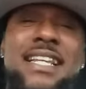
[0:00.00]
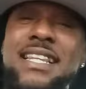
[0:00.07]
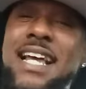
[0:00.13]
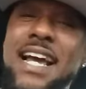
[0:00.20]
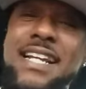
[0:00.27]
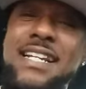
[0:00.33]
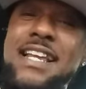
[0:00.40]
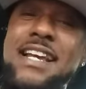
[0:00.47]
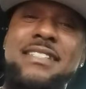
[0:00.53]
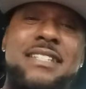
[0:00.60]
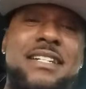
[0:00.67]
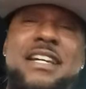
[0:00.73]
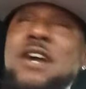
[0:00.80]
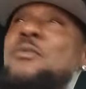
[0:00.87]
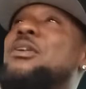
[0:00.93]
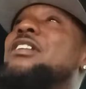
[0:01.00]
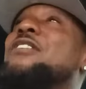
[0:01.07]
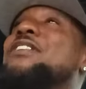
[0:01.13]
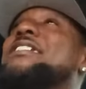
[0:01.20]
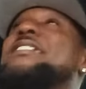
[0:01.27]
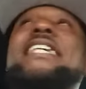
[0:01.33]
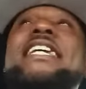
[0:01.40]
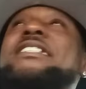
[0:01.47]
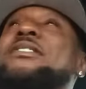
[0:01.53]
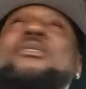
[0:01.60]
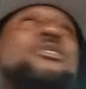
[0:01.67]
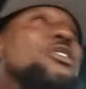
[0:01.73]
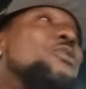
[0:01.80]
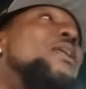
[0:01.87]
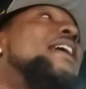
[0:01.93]
Like, niggas will come with the receipts
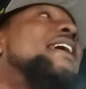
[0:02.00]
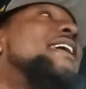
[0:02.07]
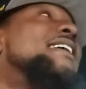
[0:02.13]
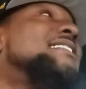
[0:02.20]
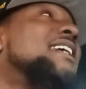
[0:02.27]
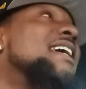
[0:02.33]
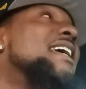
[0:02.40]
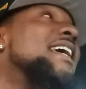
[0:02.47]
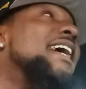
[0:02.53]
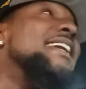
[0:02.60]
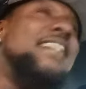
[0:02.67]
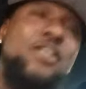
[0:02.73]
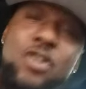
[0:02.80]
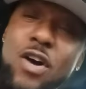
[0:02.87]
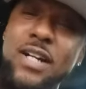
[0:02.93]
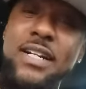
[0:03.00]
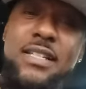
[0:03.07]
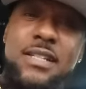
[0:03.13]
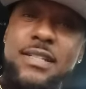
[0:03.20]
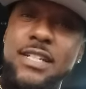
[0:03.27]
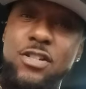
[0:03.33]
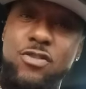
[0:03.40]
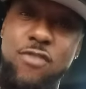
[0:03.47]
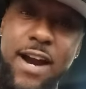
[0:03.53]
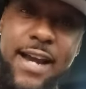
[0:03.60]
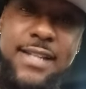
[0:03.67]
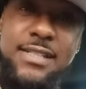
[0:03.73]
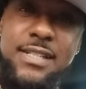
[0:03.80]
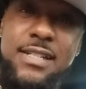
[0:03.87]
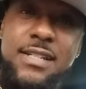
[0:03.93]
on your ass, and then you out there looking
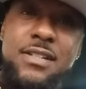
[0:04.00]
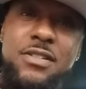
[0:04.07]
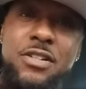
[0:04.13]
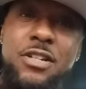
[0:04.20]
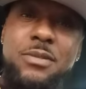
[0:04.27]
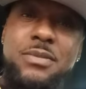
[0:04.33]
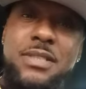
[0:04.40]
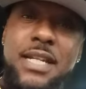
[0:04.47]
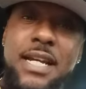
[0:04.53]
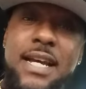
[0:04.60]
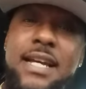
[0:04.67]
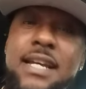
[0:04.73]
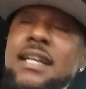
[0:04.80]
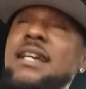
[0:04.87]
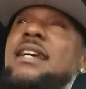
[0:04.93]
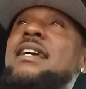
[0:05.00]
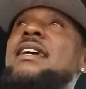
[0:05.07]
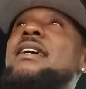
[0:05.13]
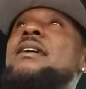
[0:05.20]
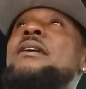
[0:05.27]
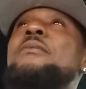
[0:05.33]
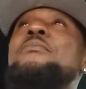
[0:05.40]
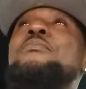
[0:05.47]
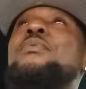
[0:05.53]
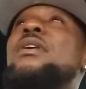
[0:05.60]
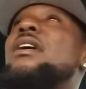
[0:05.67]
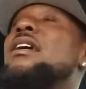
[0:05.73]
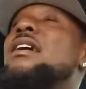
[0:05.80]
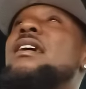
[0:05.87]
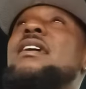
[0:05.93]
crazy. You know what I'm saying?
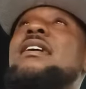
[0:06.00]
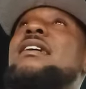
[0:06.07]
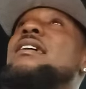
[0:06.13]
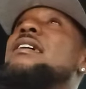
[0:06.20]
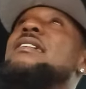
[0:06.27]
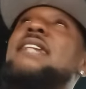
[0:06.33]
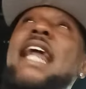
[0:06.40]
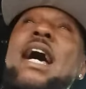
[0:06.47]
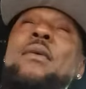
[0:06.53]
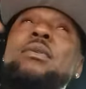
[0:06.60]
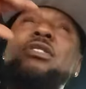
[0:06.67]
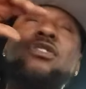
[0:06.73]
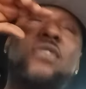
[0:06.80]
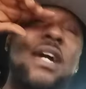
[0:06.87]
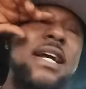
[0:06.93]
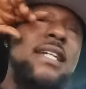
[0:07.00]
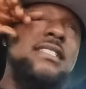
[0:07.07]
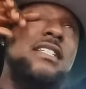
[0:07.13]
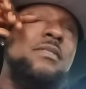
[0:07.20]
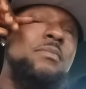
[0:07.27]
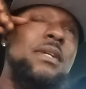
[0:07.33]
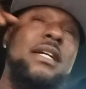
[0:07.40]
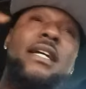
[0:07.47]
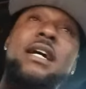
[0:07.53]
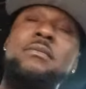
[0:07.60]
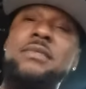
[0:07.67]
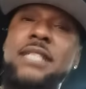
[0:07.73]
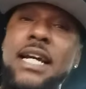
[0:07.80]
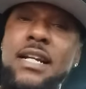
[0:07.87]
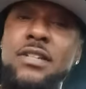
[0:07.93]
Bruh, that was crazy, man. I'm
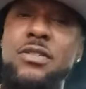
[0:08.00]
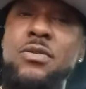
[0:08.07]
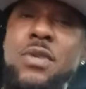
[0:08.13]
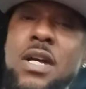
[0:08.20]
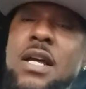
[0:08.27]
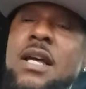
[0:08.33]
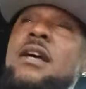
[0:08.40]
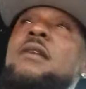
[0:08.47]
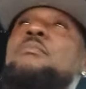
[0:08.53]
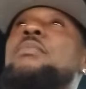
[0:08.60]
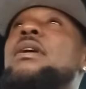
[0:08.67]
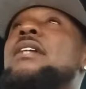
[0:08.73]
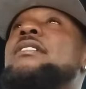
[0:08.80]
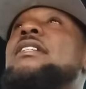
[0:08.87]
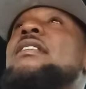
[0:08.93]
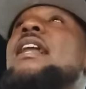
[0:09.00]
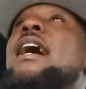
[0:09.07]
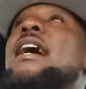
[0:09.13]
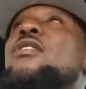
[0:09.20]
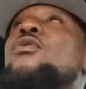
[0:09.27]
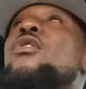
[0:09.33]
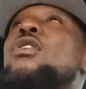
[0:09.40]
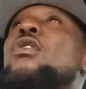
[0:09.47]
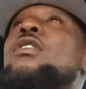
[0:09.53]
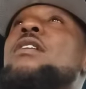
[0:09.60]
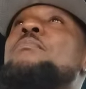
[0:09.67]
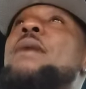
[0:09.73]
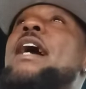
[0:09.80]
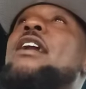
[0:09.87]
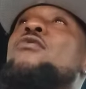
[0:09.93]
telling you. But it's a lot going on
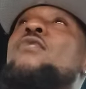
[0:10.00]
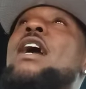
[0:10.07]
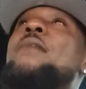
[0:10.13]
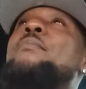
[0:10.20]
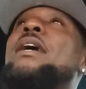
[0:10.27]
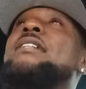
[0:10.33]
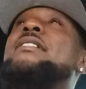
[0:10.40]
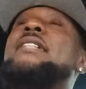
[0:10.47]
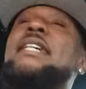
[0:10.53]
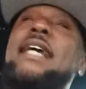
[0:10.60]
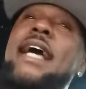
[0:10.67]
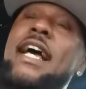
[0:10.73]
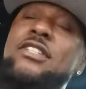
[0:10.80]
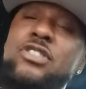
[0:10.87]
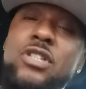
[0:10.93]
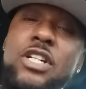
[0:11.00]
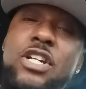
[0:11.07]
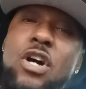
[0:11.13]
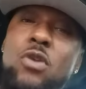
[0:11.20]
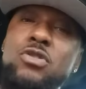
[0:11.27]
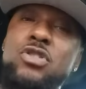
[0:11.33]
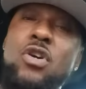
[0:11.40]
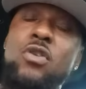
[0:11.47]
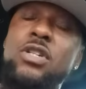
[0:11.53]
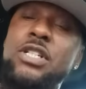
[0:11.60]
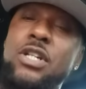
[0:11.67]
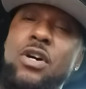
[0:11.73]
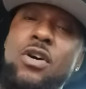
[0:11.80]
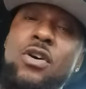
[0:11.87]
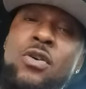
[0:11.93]
in battle rap. I seen, actually, Coach
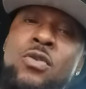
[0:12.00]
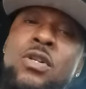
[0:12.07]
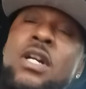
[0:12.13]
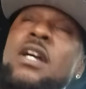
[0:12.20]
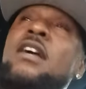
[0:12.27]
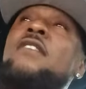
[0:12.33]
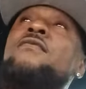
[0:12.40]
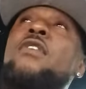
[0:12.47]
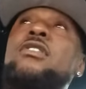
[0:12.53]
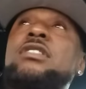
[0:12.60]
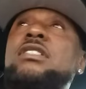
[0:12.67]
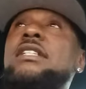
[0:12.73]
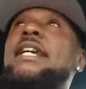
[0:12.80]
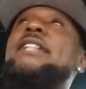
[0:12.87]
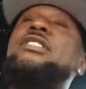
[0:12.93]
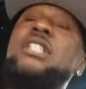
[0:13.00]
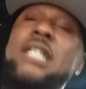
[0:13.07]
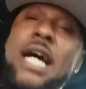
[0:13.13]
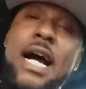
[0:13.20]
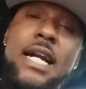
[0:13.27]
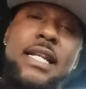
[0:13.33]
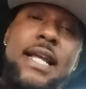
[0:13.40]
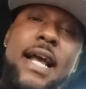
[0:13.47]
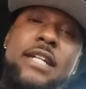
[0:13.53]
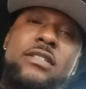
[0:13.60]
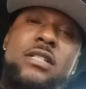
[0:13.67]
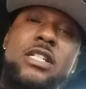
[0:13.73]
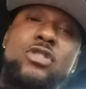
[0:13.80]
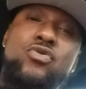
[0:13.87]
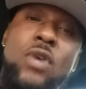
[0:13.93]
Coleon versus geechi gotti
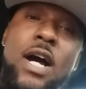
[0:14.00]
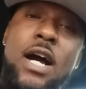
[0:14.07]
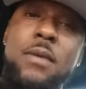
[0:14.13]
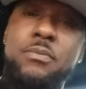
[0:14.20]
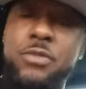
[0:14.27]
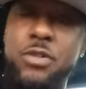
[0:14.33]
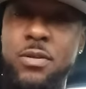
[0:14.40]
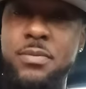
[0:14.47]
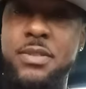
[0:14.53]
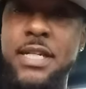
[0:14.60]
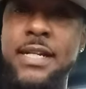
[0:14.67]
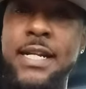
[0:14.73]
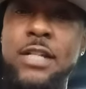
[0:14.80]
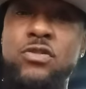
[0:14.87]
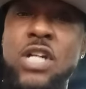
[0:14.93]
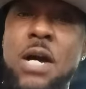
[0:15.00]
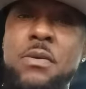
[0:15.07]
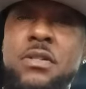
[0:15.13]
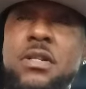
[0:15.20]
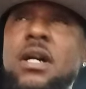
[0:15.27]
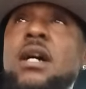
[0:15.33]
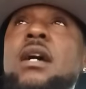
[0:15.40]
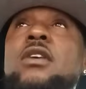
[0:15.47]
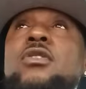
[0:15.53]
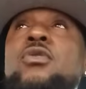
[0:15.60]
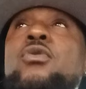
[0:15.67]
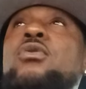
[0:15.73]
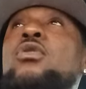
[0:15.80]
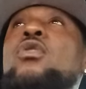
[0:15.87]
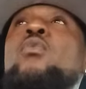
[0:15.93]
actually drop. You know what I'm saying? They dropped a
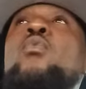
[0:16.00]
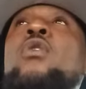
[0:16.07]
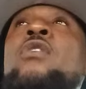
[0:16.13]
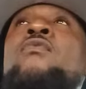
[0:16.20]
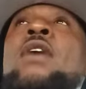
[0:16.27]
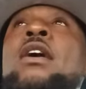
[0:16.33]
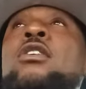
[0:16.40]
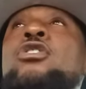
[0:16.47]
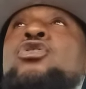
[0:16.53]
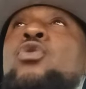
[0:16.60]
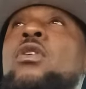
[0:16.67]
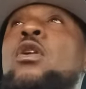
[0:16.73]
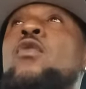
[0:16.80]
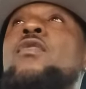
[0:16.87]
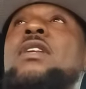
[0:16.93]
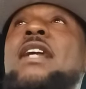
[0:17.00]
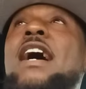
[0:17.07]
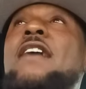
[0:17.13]
cool little one-rounder joint over there.